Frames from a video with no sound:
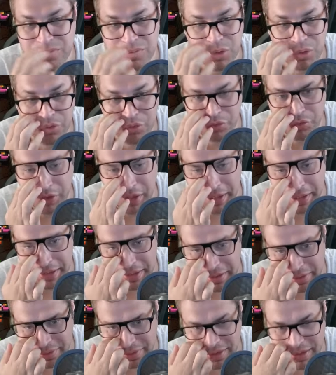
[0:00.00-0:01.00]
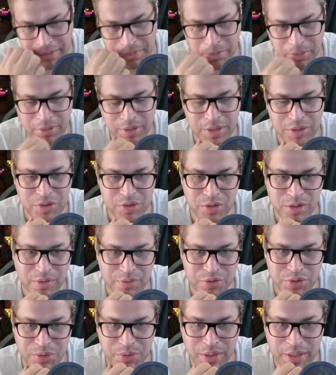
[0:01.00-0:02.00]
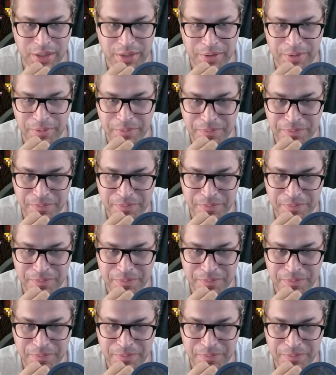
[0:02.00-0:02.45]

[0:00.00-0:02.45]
We'll finally see the potential of Shirei.